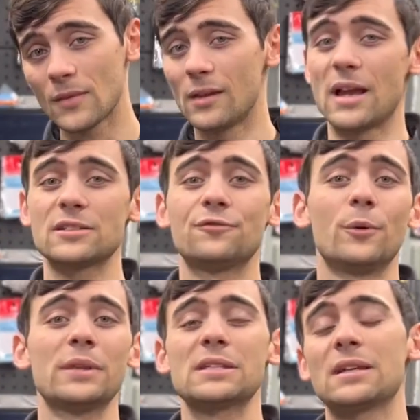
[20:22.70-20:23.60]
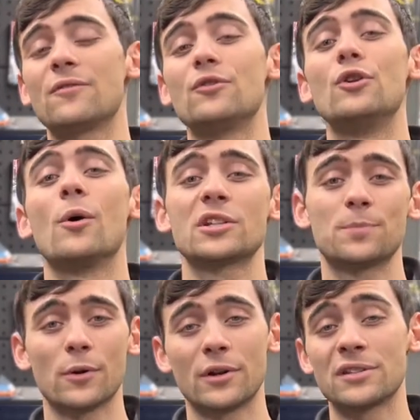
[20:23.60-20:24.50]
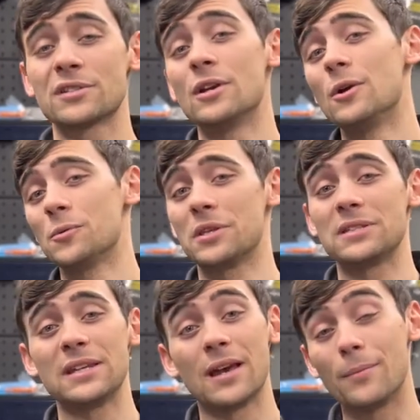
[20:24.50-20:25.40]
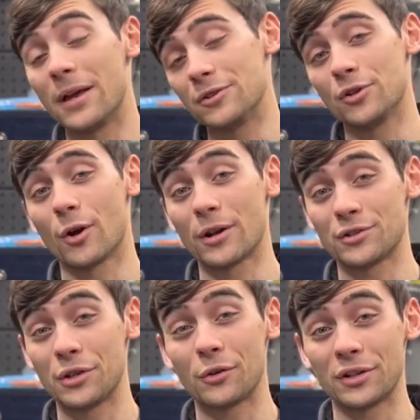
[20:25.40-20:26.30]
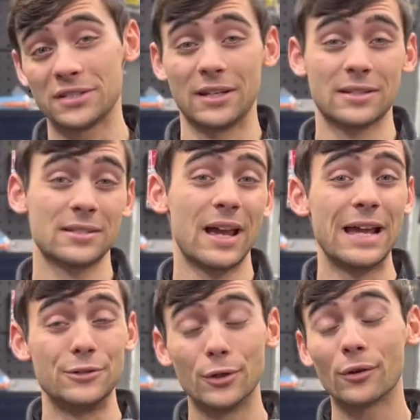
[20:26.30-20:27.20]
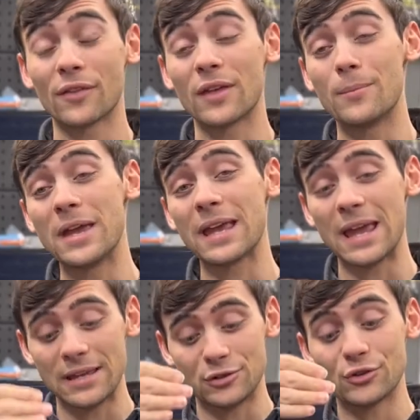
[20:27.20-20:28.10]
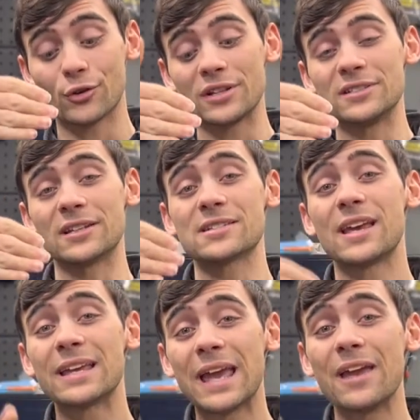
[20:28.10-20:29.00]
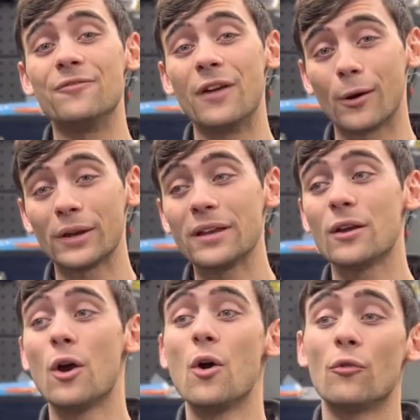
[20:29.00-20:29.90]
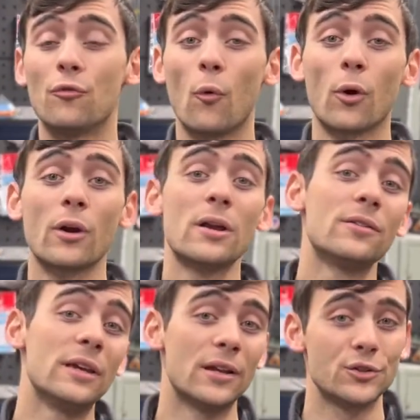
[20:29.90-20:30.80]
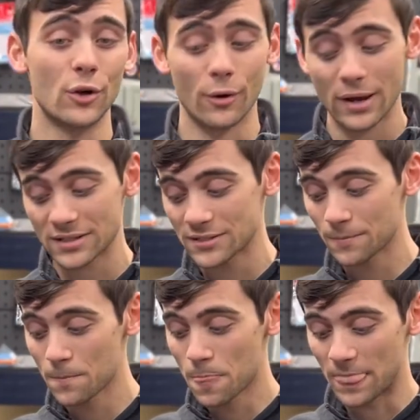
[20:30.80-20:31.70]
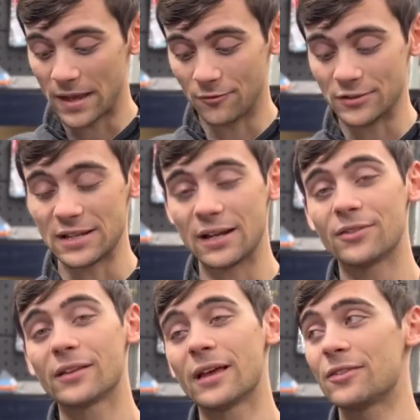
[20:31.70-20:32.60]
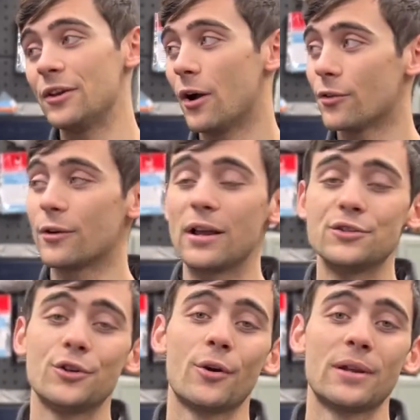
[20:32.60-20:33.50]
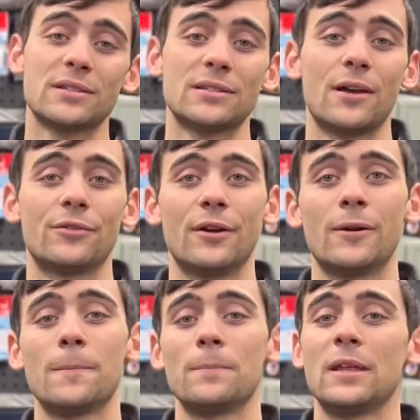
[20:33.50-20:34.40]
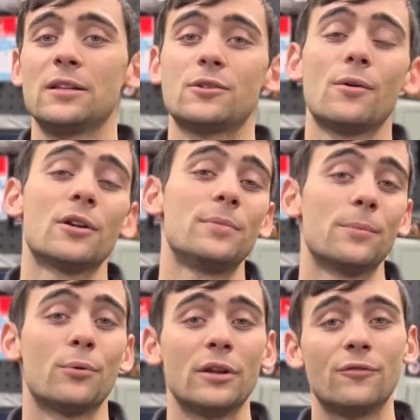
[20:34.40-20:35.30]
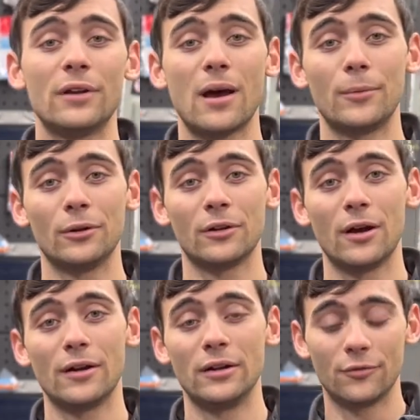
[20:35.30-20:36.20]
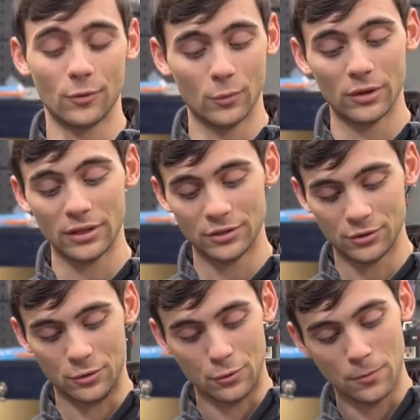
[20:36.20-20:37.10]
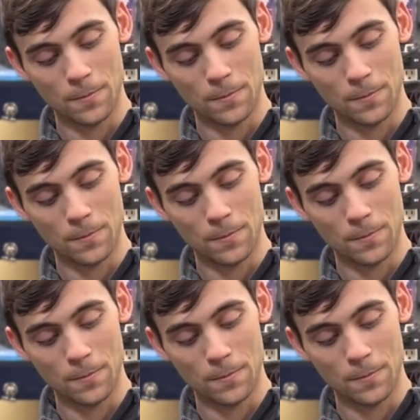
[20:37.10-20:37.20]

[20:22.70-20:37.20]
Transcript: As of filming this, I have no experience with the TM NGRS G36. I do know that they make a G36K variant for the NGRS, and if it's anything like the other NGRSs out there, it's going to be a pretty phenomenal gun, and if you're willing to